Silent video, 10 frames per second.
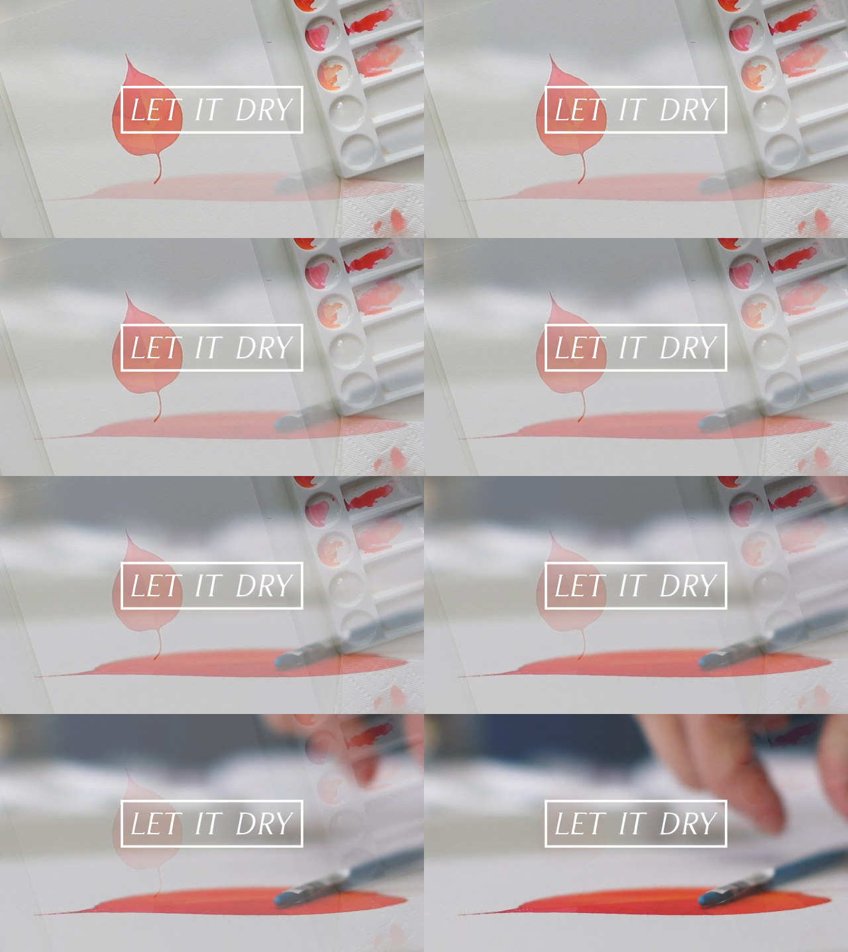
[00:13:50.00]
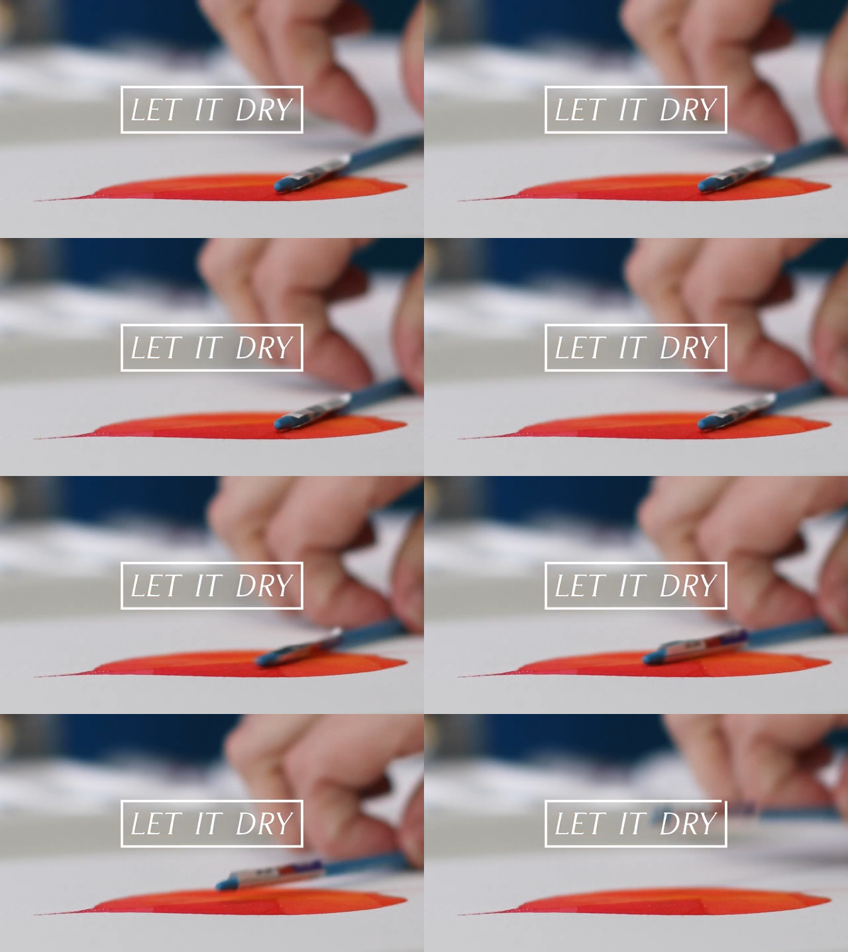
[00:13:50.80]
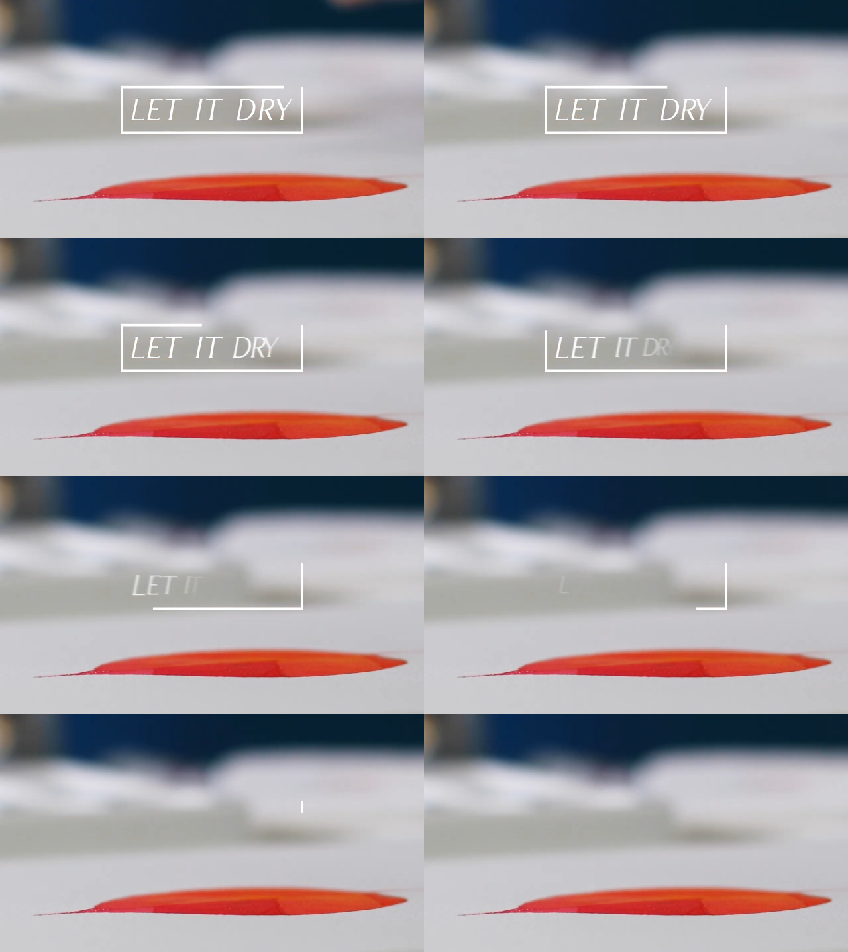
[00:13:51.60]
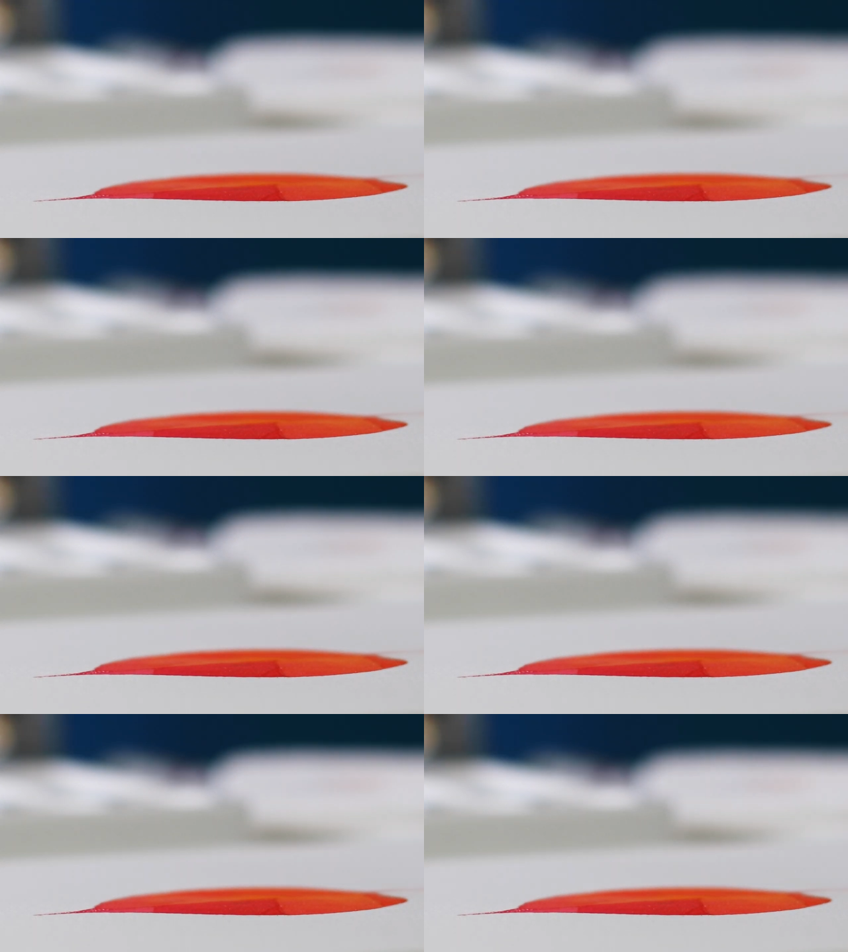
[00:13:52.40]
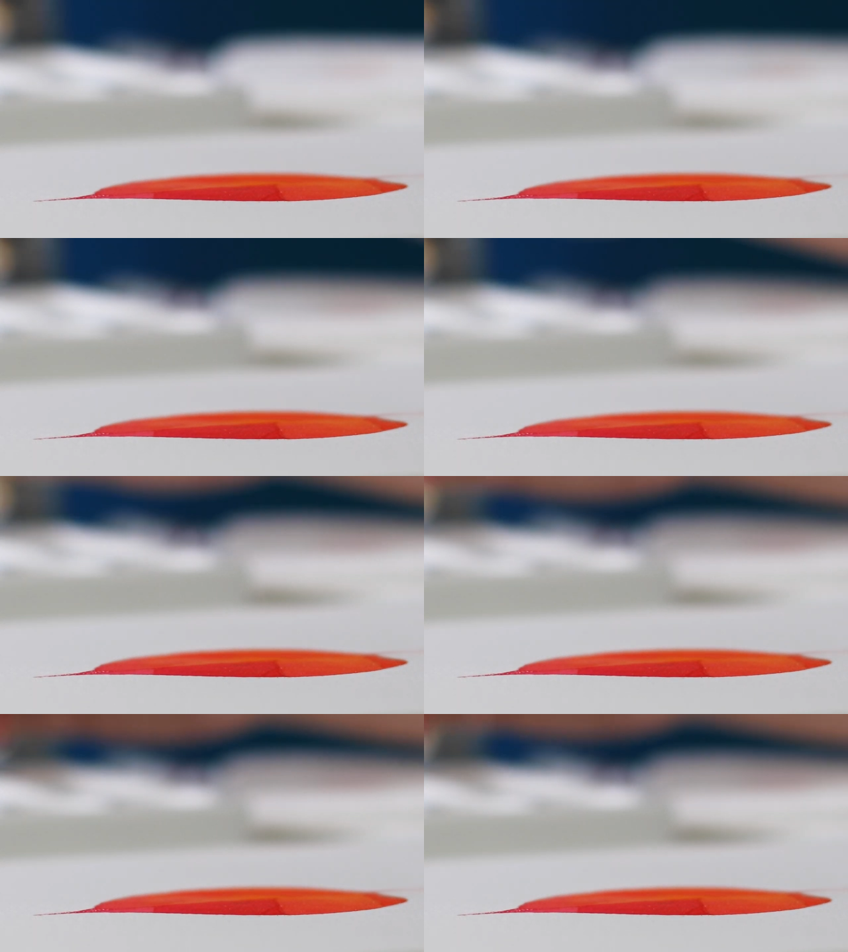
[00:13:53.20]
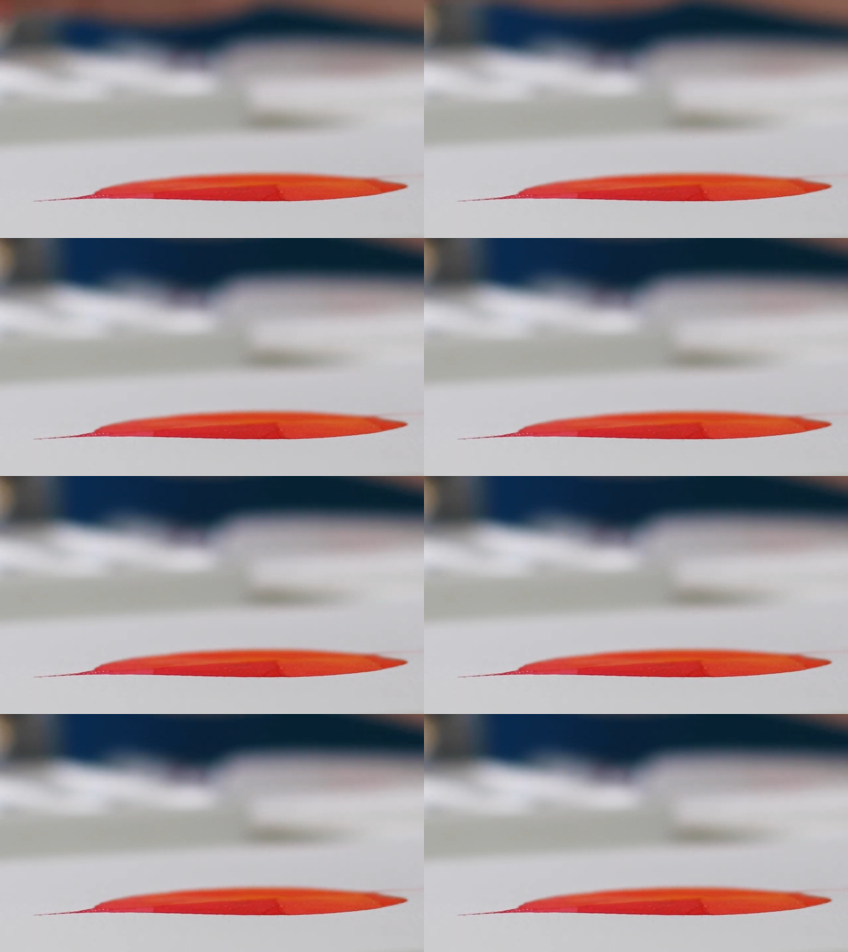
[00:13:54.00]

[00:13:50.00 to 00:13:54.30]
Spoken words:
Nobody's mouth can be seen.